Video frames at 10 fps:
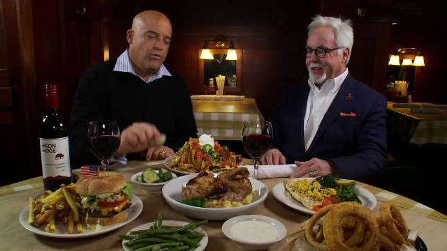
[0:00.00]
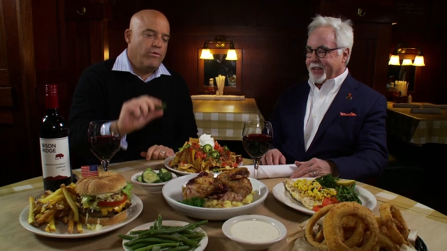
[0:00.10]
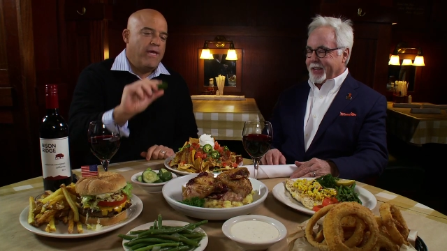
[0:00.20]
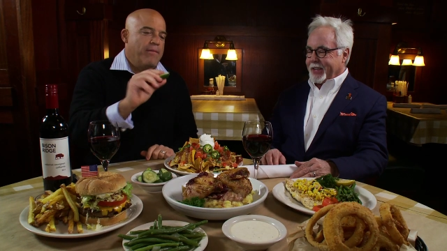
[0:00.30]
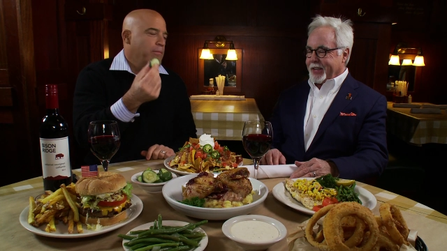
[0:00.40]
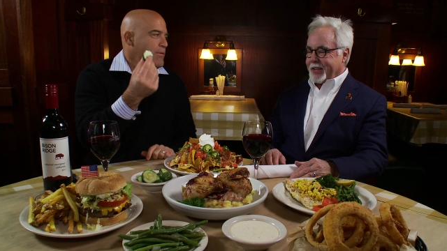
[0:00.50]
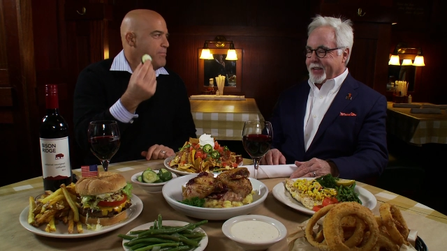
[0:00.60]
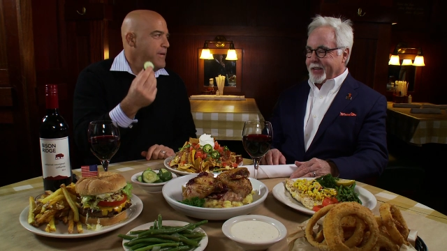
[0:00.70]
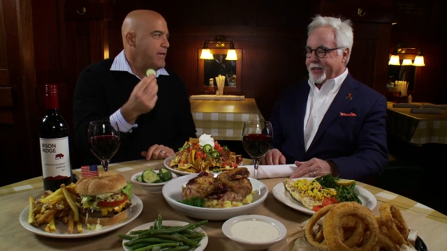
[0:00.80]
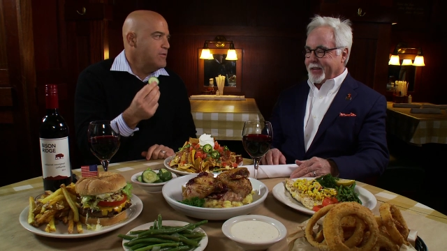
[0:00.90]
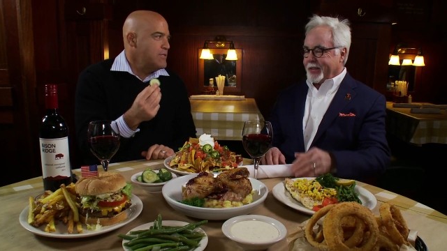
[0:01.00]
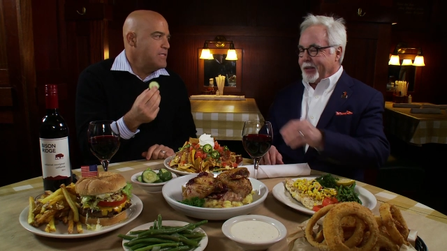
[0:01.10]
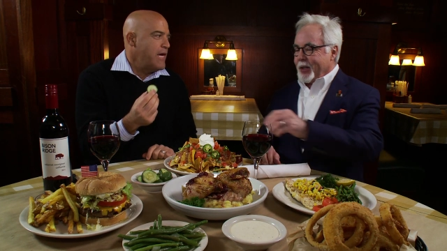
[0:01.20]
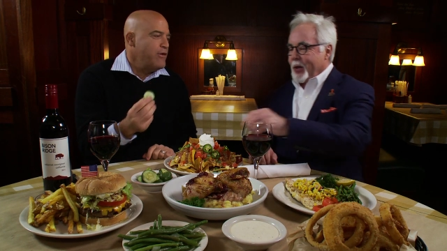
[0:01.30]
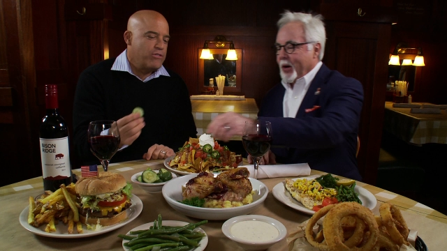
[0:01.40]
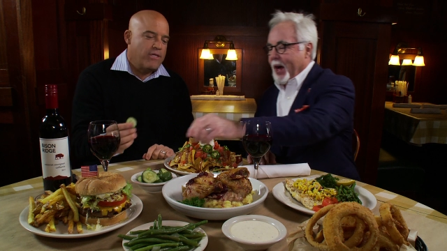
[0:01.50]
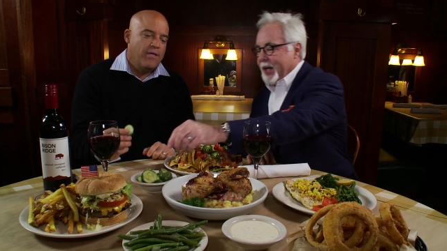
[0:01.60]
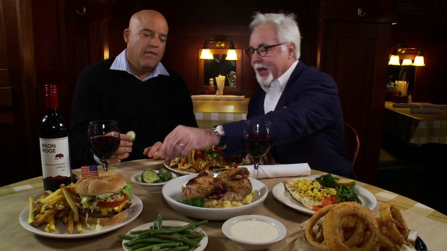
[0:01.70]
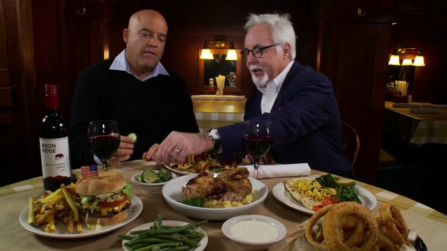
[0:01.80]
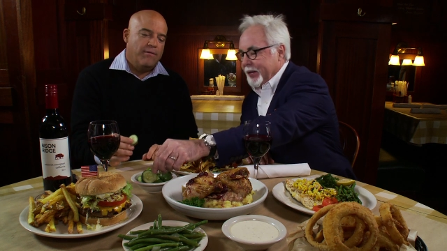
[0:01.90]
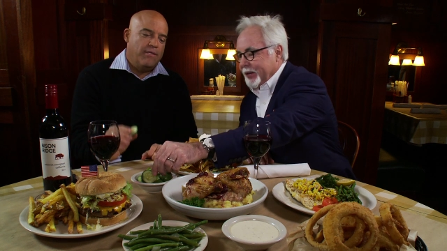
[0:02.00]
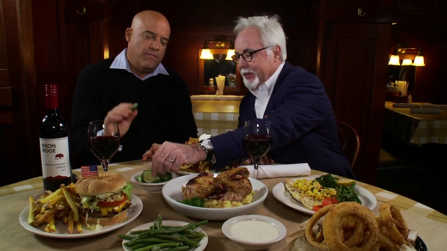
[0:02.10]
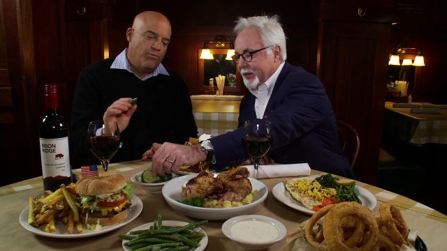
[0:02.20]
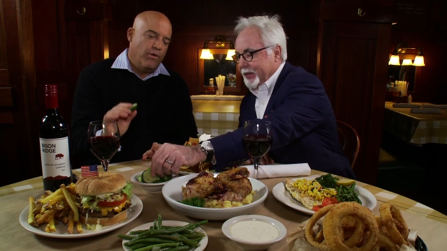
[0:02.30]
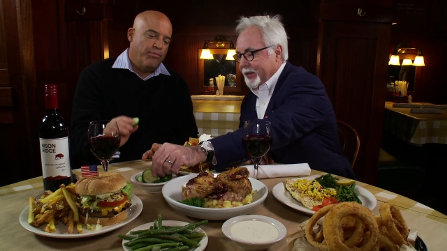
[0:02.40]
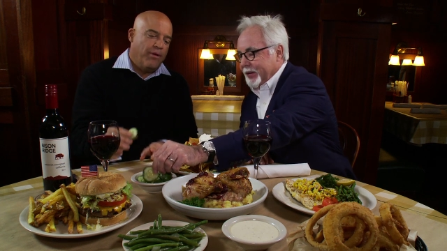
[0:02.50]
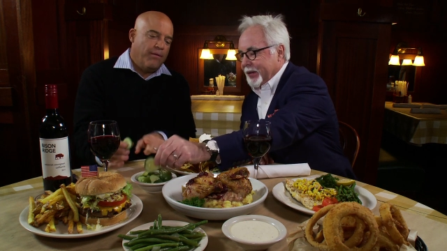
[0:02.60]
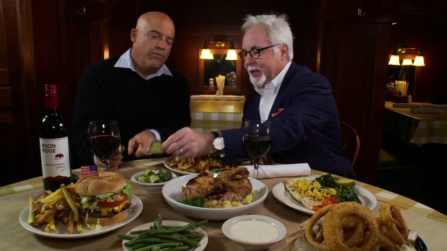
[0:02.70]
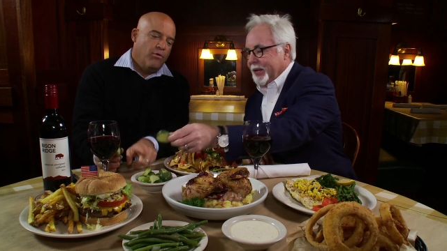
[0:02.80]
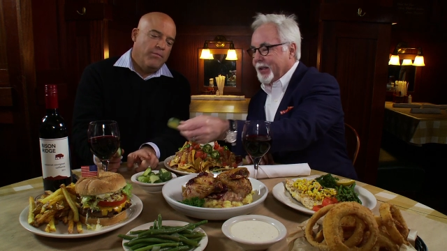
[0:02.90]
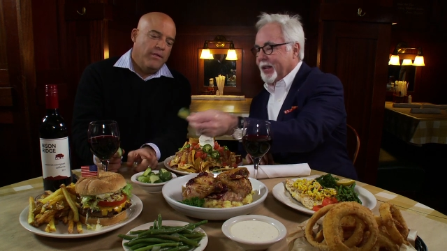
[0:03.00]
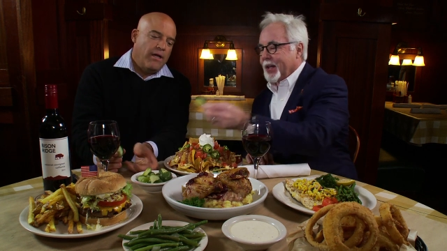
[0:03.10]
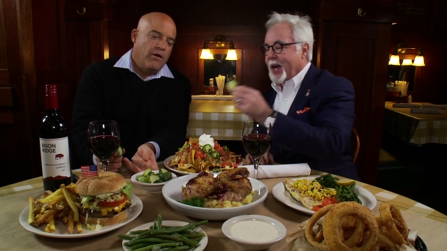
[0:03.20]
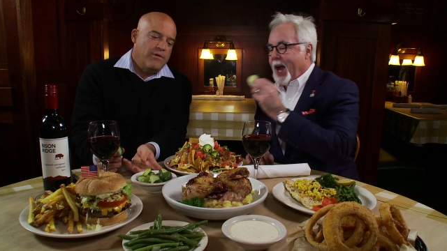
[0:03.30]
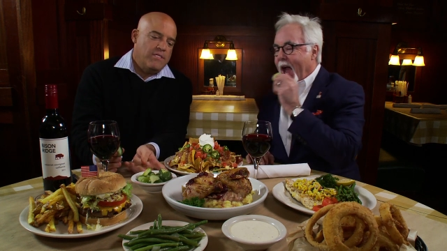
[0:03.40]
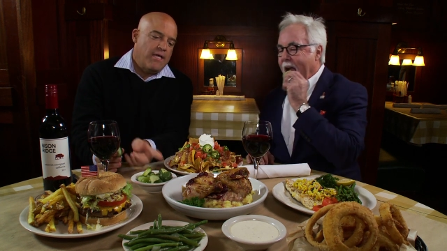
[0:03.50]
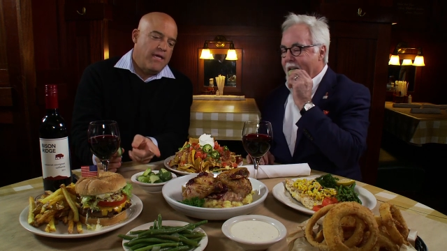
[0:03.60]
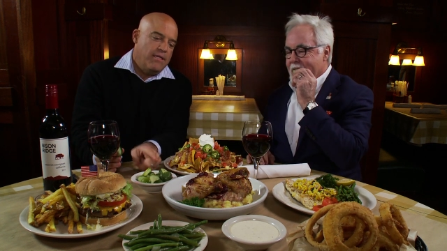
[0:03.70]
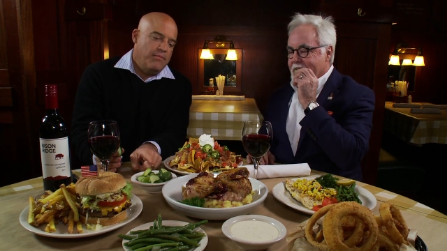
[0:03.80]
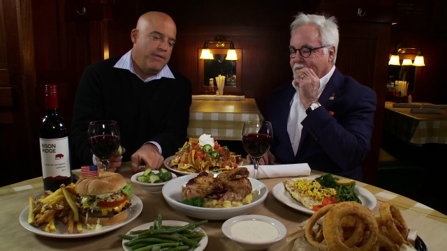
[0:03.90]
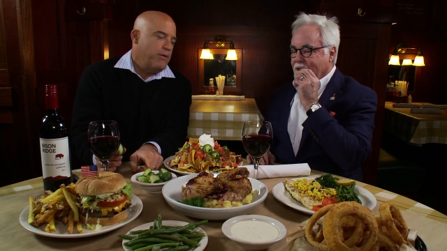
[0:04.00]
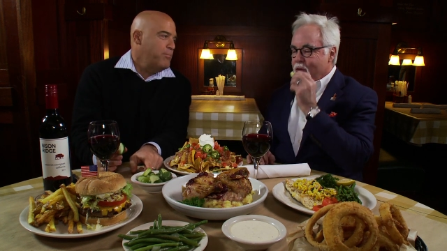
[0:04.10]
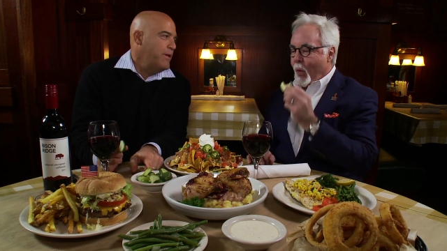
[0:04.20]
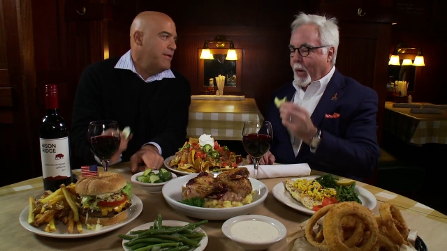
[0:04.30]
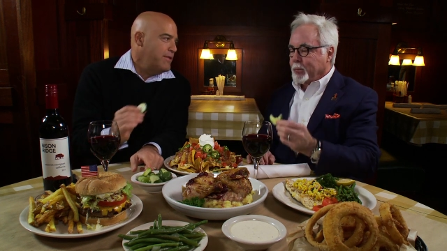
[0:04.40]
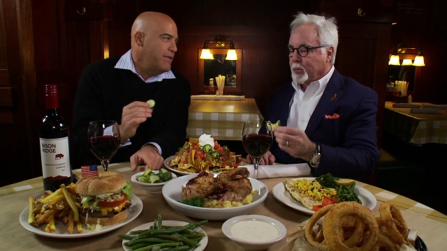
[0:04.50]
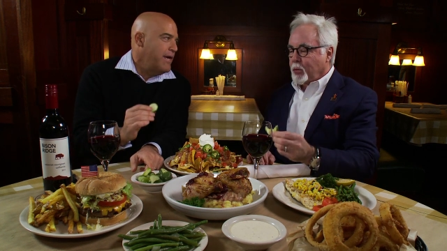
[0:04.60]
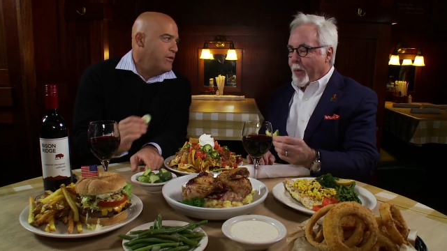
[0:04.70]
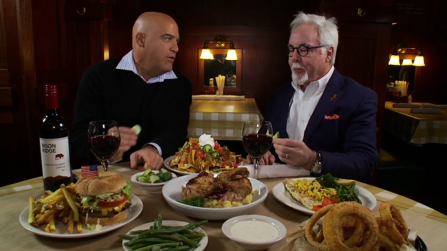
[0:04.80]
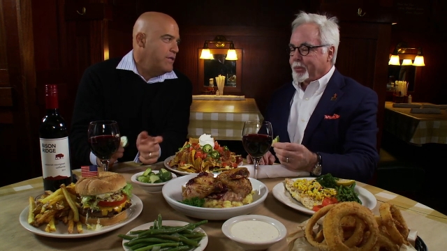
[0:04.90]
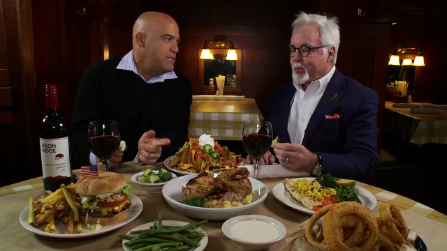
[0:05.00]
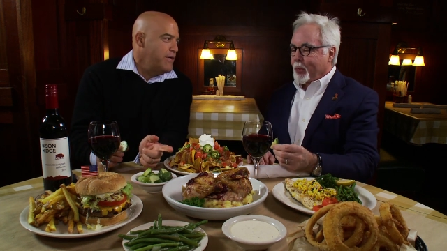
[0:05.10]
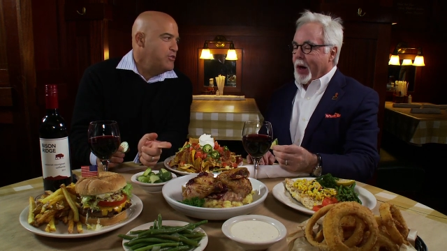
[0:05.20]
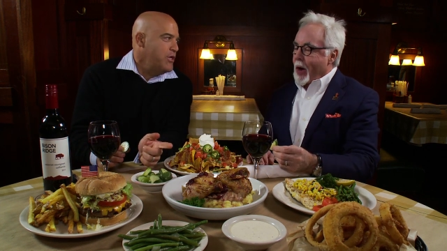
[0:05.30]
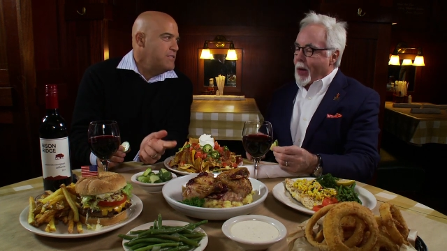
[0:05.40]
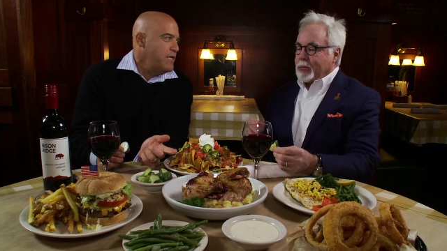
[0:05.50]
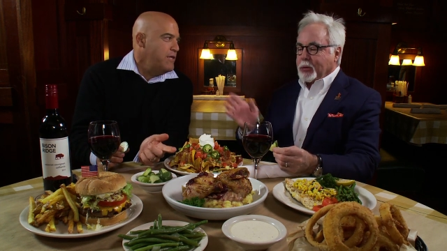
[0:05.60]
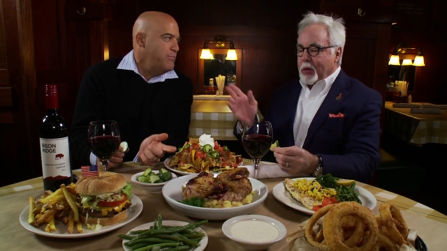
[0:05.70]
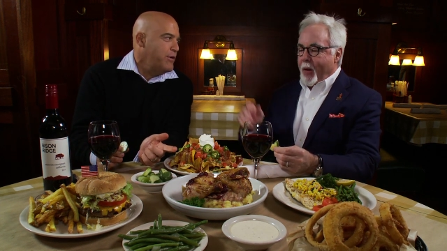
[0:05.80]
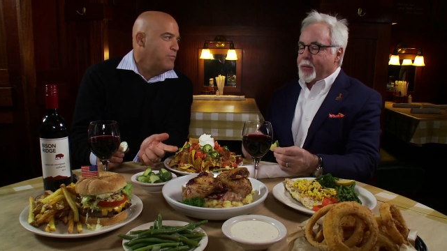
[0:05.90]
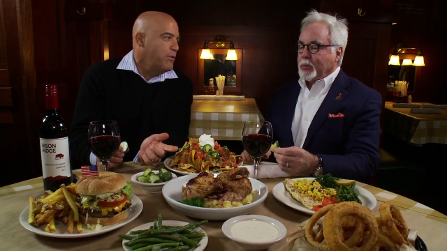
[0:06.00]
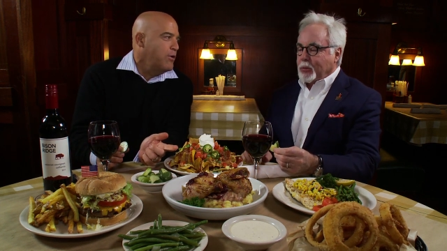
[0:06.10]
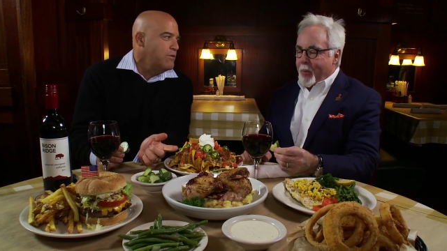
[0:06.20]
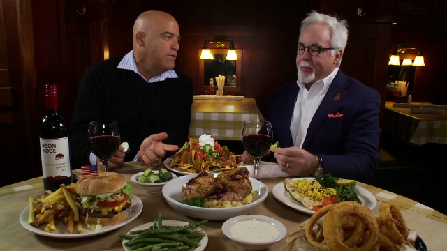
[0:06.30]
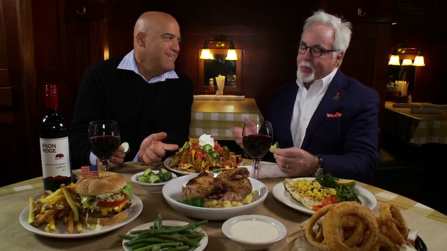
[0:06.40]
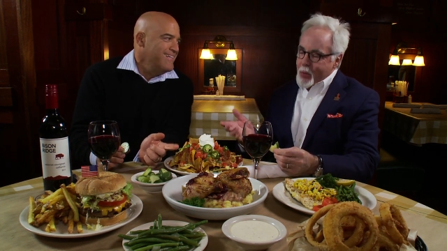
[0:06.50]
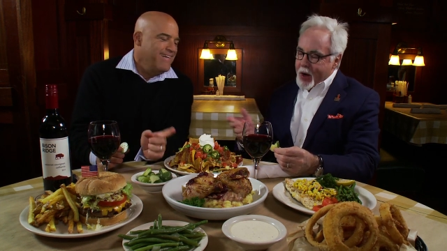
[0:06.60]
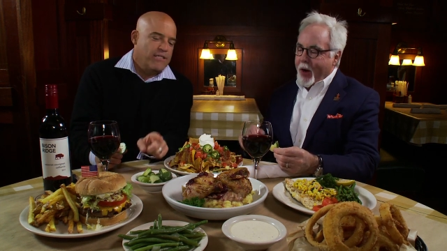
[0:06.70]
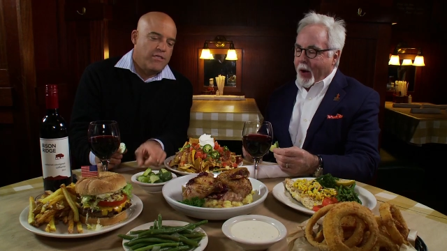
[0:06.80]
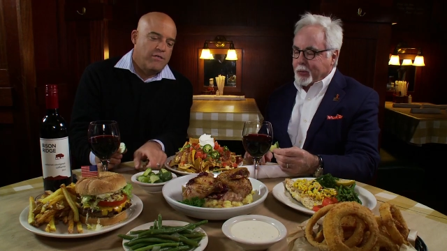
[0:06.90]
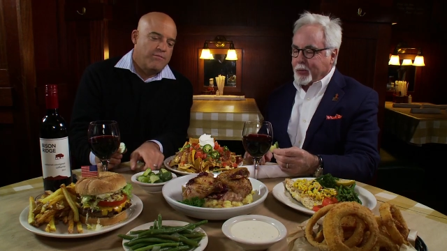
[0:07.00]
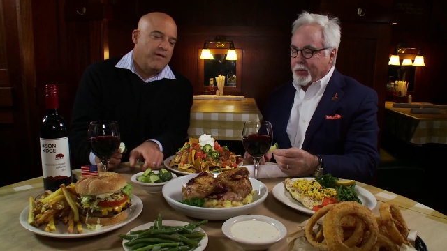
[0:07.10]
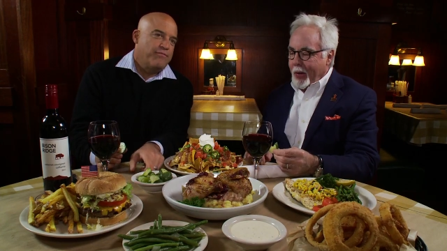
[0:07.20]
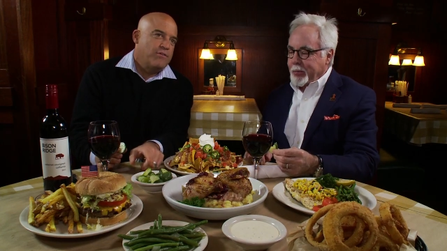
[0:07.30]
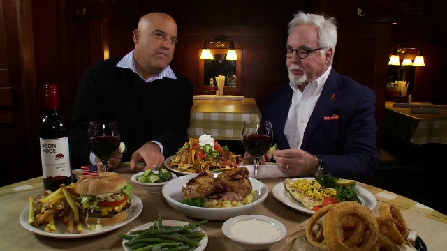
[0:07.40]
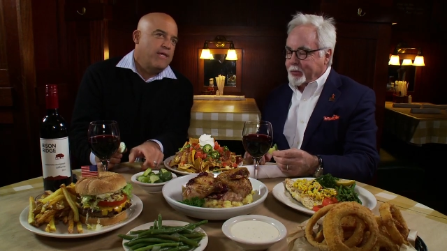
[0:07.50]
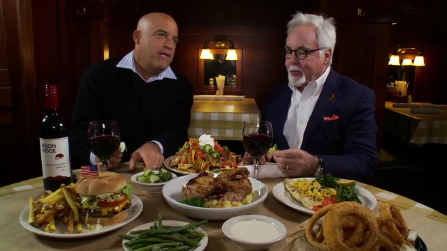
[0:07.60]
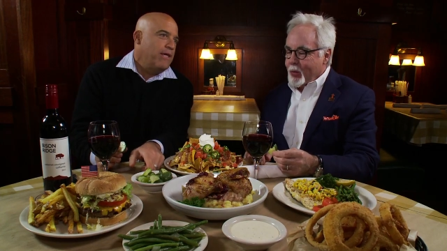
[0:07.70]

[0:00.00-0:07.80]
Speaker 1: Who came up with the pickles? Because I usually... I did. This one problem, normally I always say I need a bigger plate than that. You know they say in Jaws, I need a bigger boat? Yeah. That's always my first time. You